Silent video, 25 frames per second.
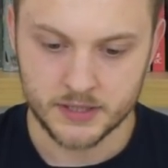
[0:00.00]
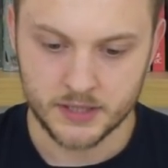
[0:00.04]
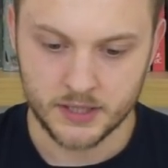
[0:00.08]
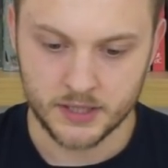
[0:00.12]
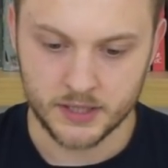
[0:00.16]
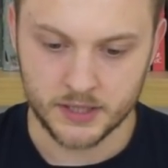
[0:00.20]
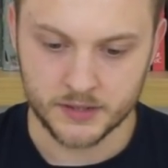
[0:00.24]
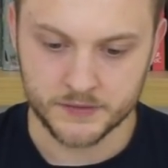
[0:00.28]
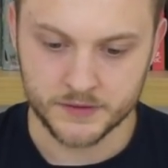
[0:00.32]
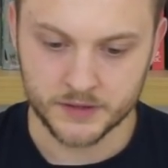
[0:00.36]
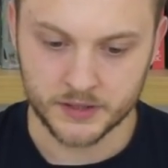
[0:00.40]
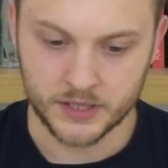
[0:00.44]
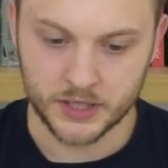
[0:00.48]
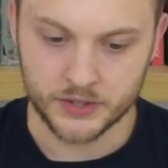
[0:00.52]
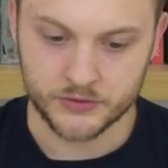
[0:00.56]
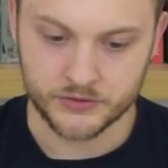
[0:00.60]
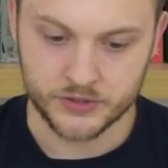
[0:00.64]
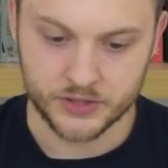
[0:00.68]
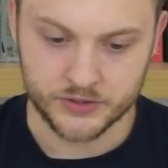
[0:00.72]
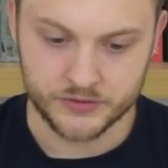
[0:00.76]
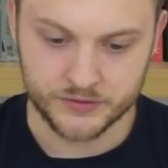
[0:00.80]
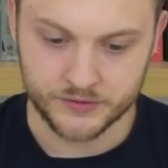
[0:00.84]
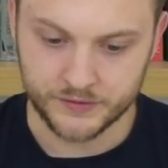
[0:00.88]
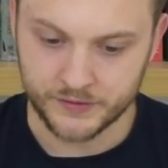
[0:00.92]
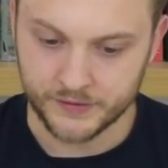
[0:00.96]

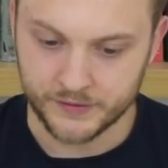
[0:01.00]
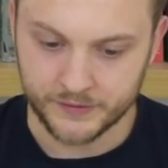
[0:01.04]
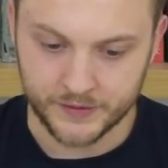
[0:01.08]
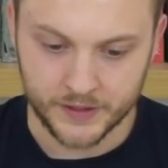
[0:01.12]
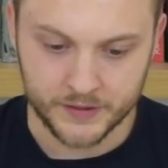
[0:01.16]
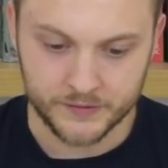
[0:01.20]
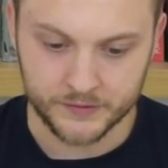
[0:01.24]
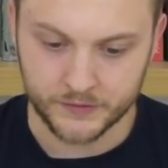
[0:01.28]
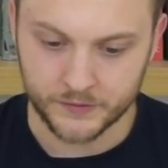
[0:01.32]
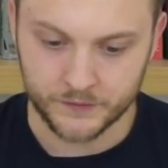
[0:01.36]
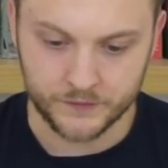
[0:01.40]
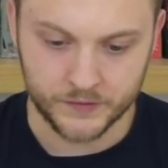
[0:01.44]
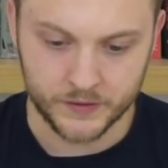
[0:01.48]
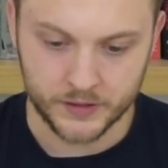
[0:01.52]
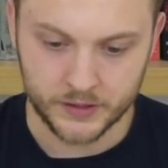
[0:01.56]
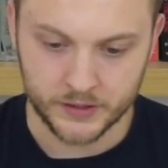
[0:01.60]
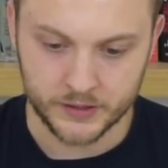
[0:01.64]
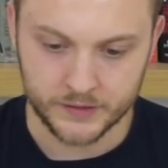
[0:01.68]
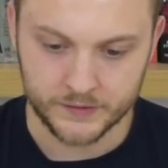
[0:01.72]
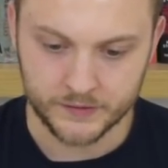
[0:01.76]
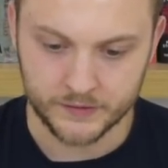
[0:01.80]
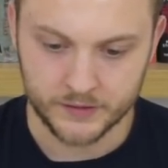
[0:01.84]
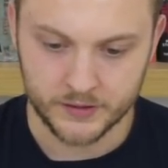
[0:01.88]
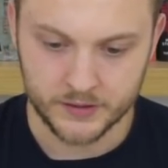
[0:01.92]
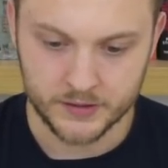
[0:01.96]
Negotiations
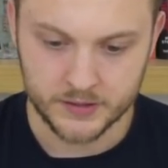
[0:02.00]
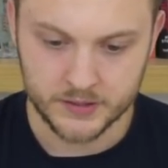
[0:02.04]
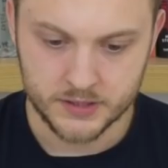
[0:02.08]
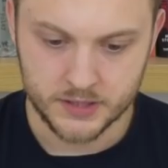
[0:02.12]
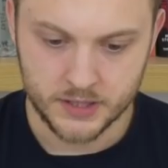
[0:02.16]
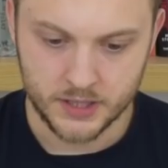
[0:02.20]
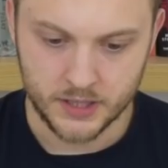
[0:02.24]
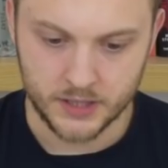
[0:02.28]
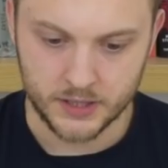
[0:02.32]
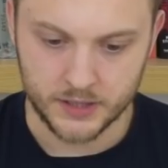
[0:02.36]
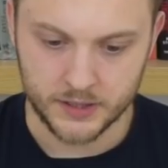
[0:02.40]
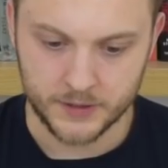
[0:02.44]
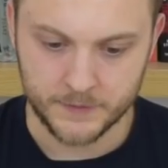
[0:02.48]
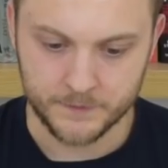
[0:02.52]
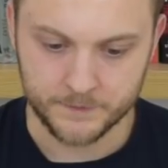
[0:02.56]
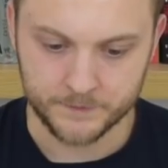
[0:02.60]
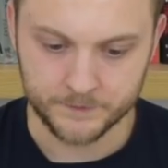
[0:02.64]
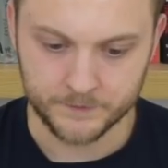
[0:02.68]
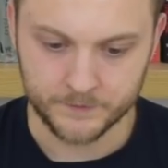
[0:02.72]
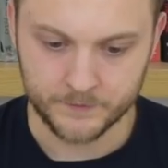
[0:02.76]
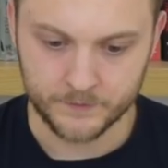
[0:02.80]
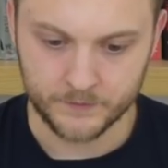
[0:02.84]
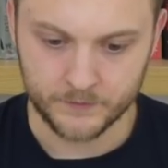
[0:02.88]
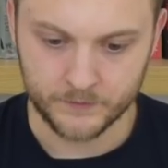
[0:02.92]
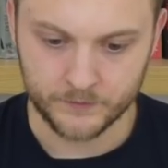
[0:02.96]
intensified.
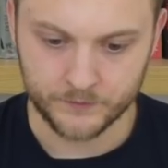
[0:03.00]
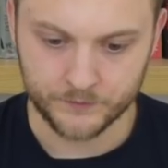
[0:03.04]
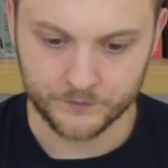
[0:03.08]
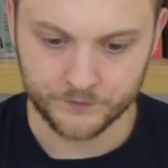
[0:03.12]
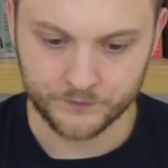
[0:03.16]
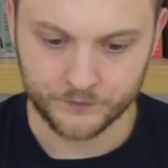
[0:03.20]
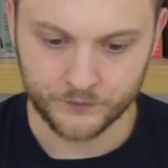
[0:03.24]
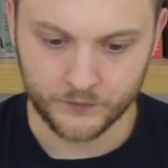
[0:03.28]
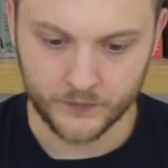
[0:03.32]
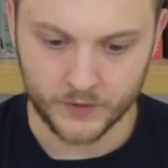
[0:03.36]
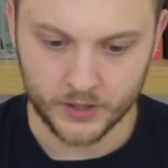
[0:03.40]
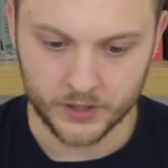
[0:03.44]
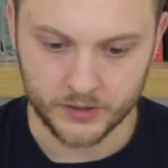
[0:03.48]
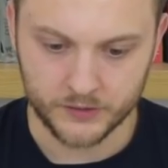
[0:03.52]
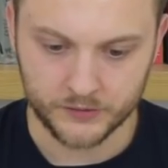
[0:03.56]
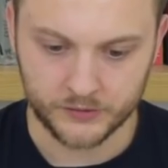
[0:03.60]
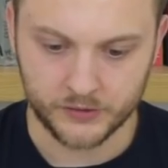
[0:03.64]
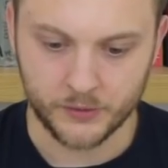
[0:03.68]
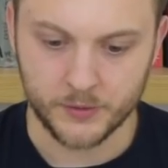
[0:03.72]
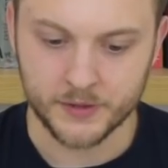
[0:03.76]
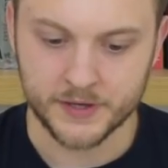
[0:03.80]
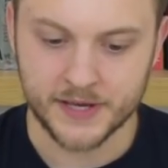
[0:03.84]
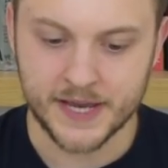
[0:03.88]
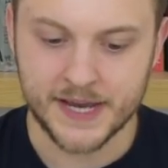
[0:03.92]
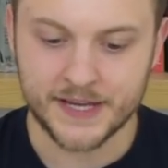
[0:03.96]
So
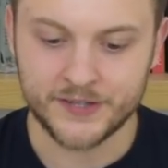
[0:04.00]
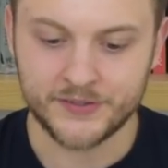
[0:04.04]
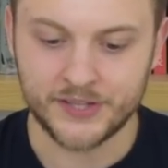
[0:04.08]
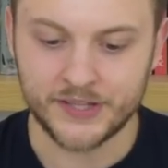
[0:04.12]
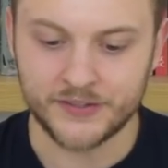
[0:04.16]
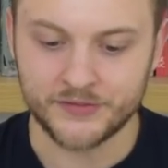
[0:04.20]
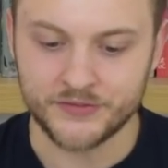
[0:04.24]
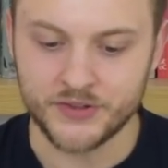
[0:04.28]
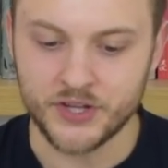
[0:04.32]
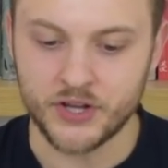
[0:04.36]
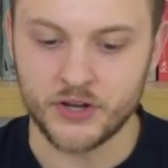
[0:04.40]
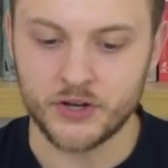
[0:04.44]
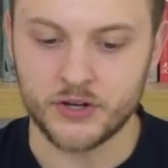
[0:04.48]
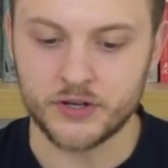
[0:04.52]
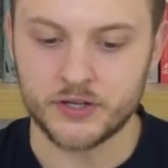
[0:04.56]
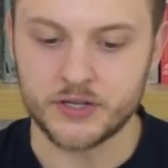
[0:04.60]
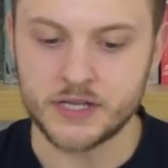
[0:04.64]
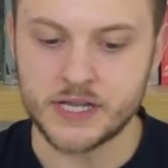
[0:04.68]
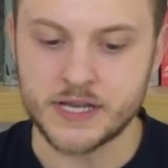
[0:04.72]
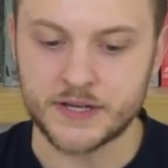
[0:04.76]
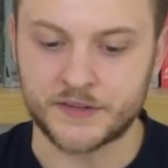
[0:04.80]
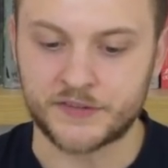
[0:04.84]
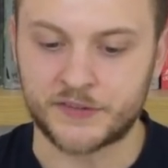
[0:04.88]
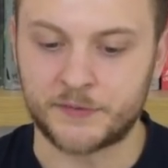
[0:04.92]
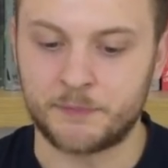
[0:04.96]
I guess he's not
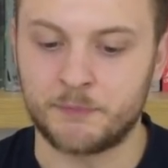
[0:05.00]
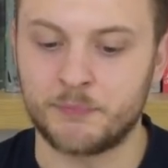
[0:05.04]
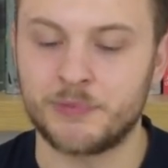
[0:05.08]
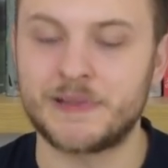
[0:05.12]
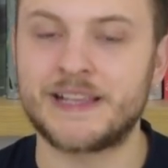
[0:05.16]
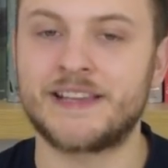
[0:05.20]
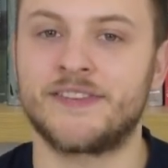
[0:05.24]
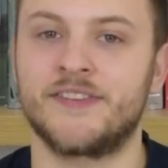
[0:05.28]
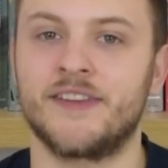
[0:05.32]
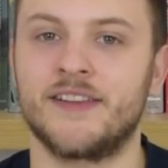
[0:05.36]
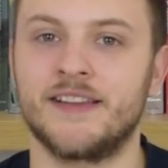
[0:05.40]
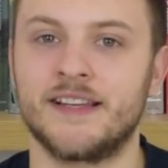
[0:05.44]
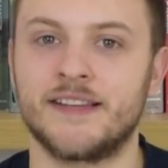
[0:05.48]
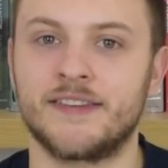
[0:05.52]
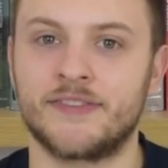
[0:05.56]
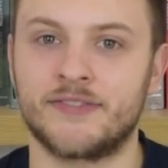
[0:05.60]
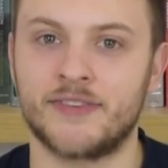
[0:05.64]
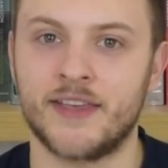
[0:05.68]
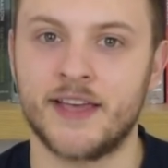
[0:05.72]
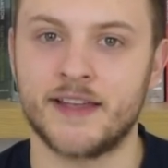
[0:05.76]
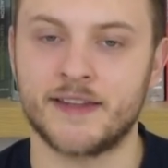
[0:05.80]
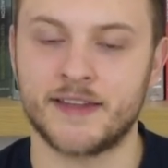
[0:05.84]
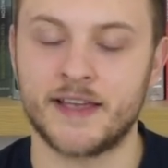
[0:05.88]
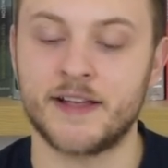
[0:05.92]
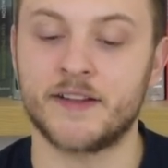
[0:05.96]
explicitly
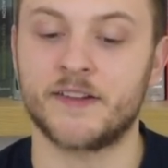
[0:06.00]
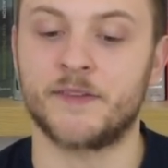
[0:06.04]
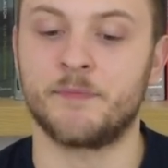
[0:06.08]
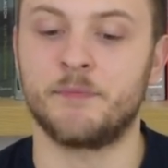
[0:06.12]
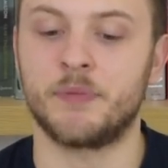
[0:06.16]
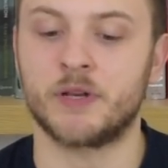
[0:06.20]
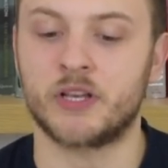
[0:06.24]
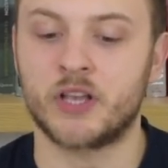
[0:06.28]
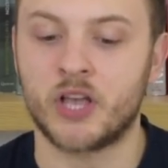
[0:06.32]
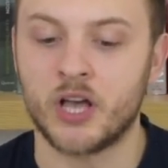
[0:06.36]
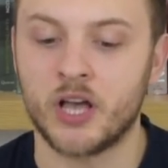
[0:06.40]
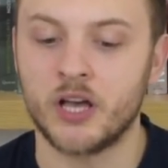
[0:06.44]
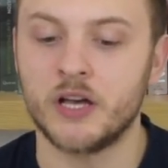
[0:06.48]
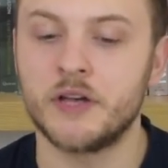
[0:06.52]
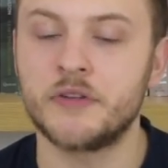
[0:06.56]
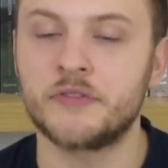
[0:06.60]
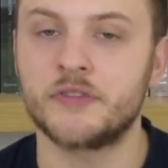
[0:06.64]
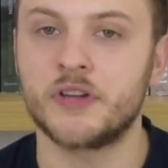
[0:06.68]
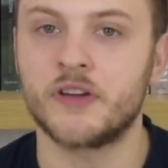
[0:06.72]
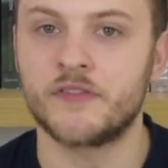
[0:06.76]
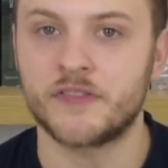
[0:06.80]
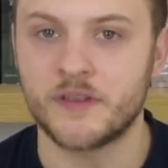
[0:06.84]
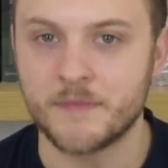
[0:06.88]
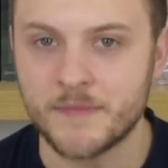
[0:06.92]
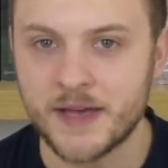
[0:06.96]
said it's because
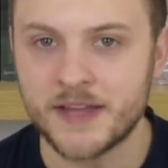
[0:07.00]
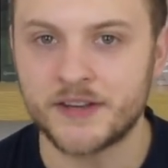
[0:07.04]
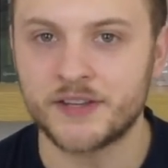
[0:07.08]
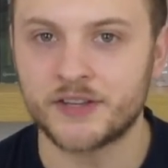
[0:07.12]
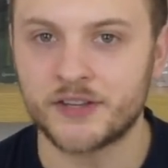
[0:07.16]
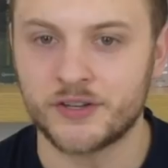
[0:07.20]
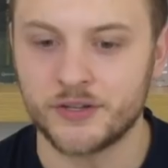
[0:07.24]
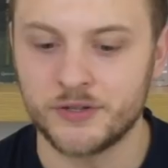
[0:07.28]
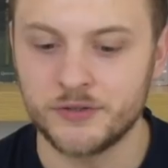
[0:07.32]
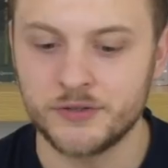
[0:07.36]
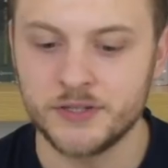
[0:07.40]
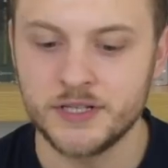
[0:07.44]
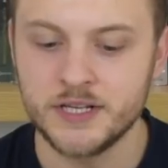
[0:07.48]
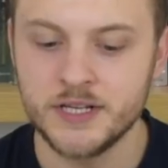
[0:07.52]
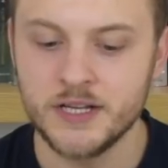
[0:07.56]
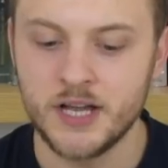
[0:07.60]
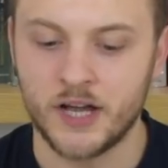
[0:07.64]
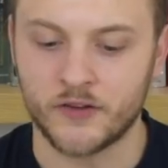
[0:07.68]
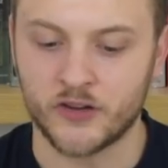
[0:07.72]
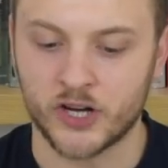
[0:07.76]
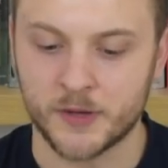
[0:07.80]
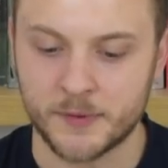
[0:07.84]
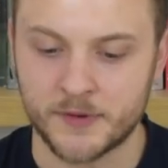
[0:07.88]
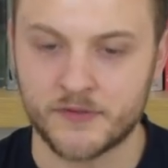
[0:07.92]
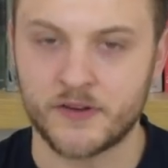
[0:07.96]
of the medical.
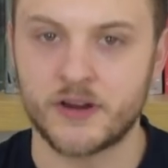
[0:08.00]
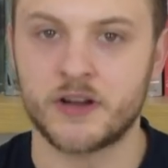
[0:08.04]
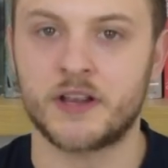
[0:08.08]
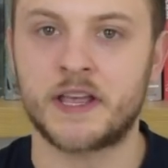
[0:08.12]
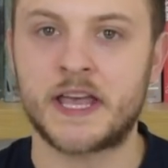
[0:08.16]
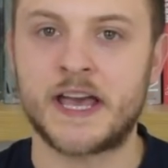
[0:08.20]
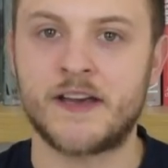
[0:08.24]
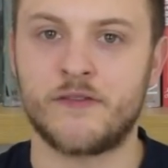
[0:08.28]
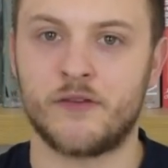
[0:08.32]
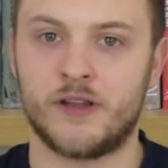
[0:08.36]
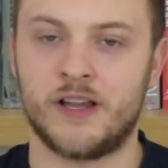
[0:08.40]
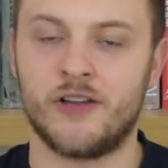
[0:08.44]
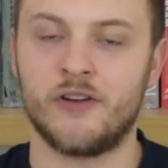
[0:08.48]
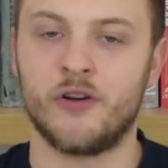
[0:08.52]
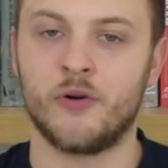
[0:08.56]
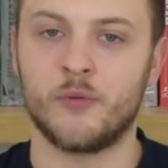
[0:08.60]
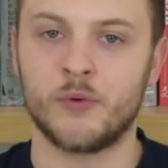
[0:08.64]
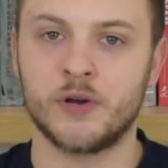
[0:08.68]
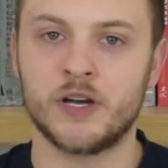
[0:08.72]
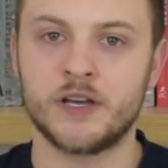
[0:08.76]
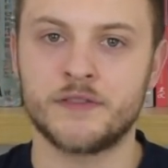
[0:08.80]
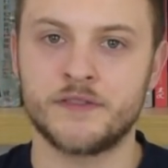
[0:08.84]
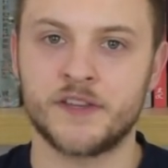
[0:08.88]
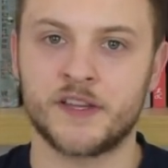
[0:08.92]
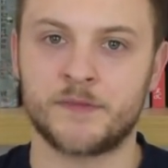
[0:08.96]
I've got to be very careful how I
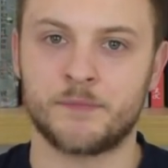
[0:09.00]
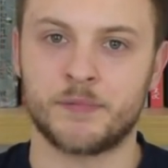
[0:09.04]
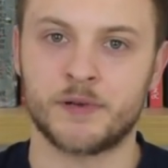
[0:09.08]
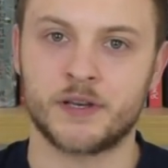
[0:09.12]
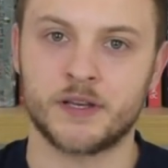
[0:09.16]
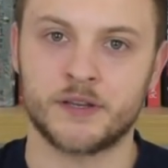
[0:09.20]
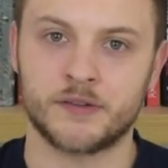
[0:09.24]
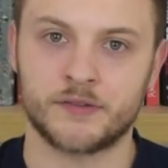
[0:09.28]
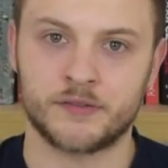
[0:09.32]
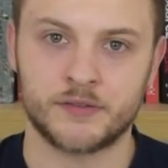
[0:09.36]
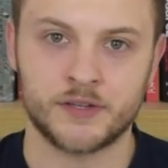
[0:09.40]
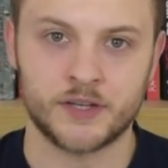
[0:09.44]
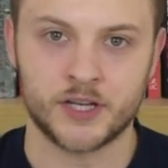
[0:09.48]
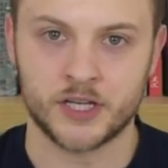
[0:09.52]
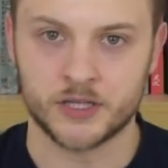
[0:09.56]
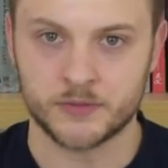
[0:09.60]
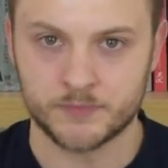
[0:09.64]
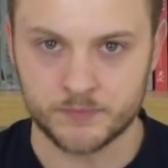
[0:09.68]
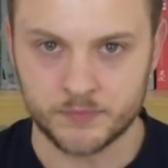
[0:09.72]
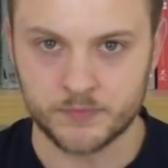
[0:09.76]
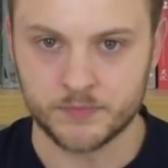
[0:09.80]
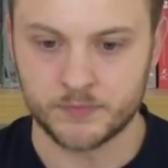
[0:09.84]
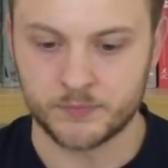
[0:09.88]
word this, because, you know,